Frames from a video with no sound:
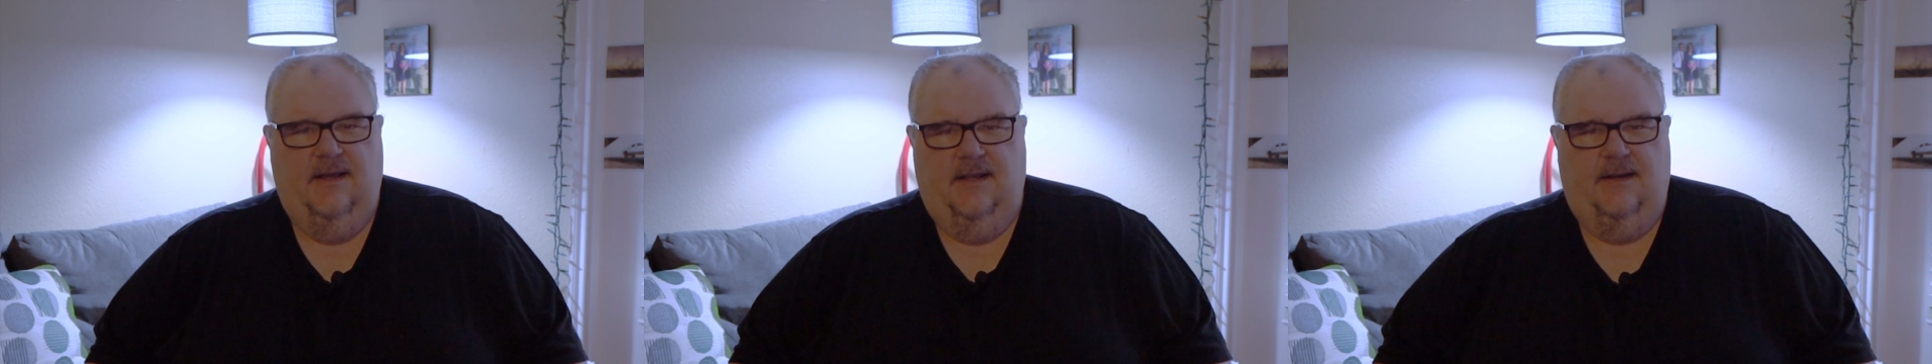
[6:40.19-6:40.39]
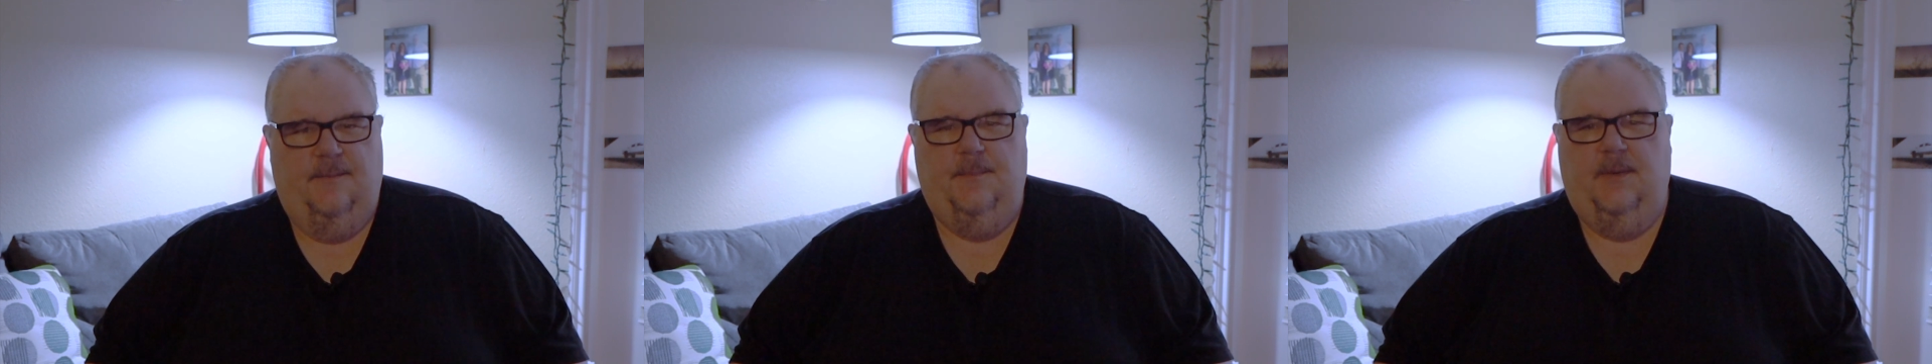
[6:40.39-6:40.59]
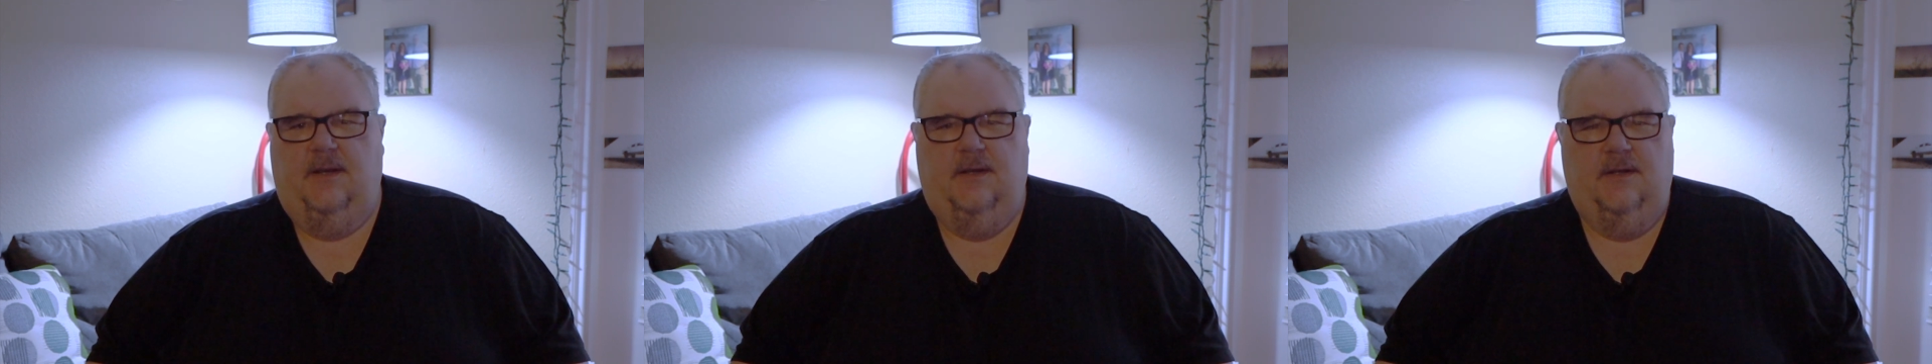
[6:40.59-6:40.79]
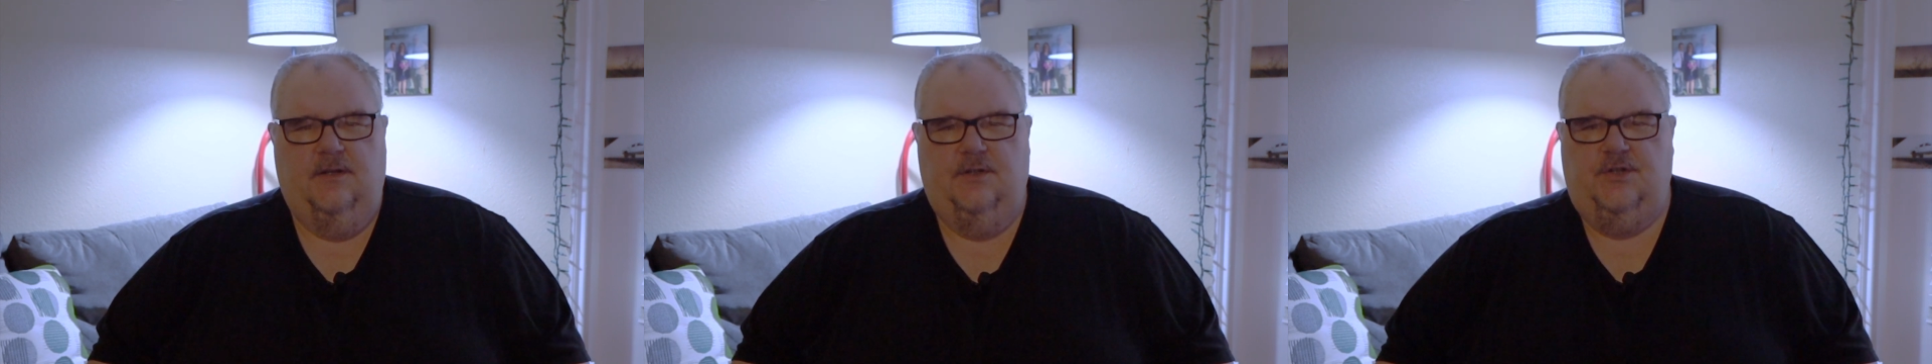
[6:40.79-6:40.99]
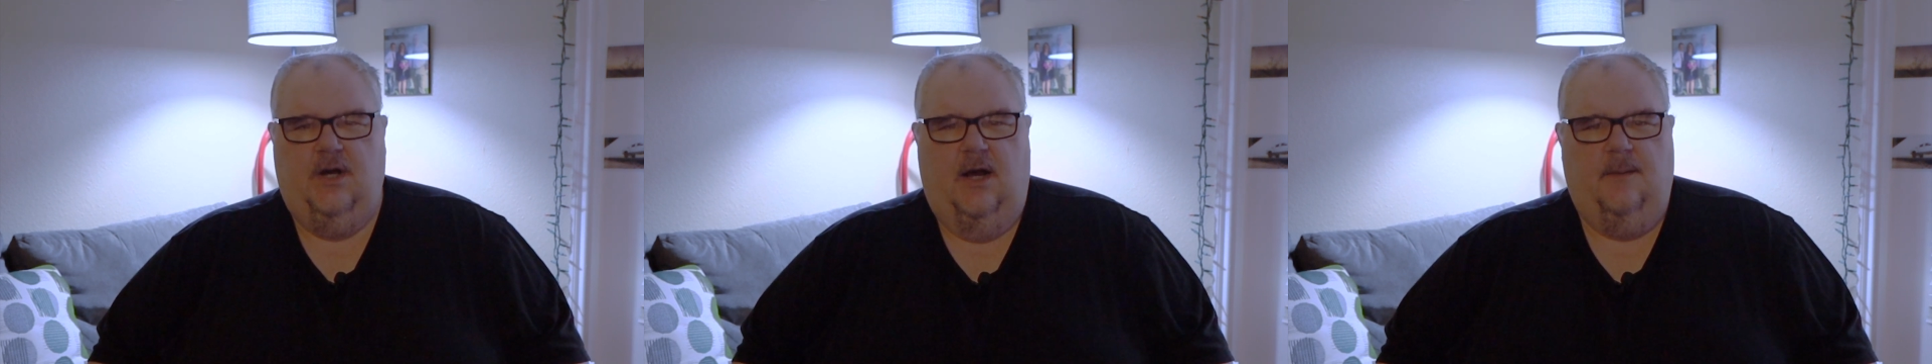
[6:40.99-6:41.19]
it had been in
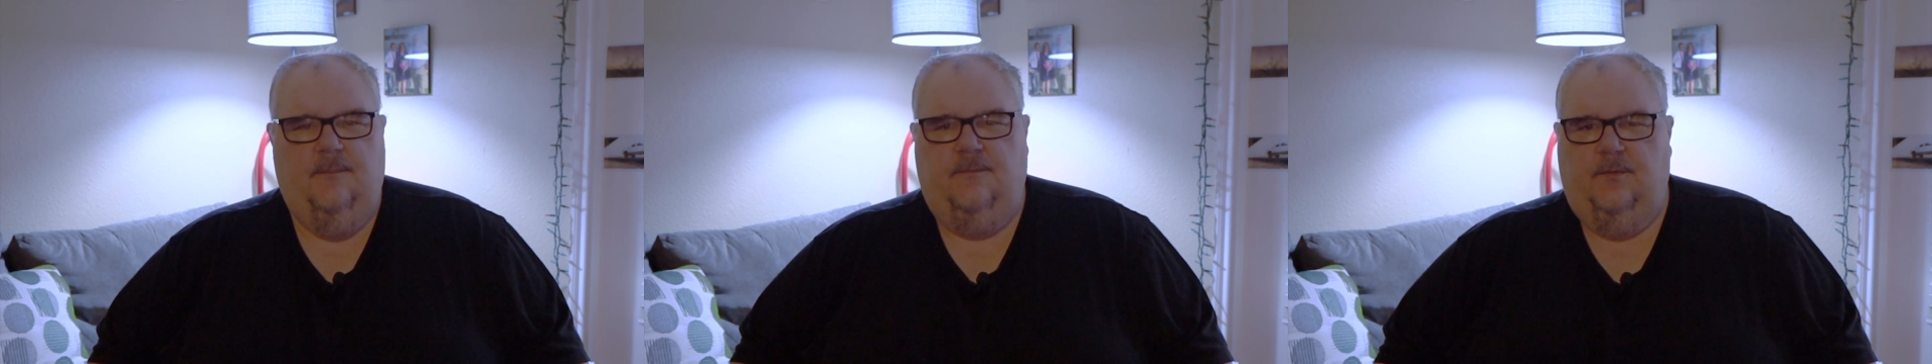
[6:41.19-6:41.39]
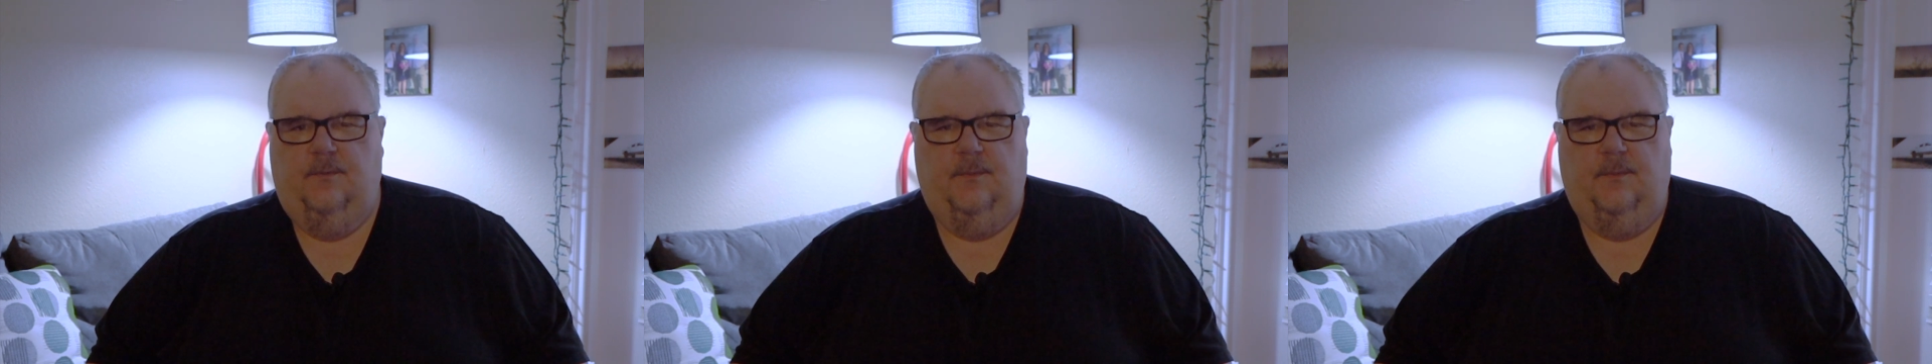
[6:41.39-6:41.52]
the shop for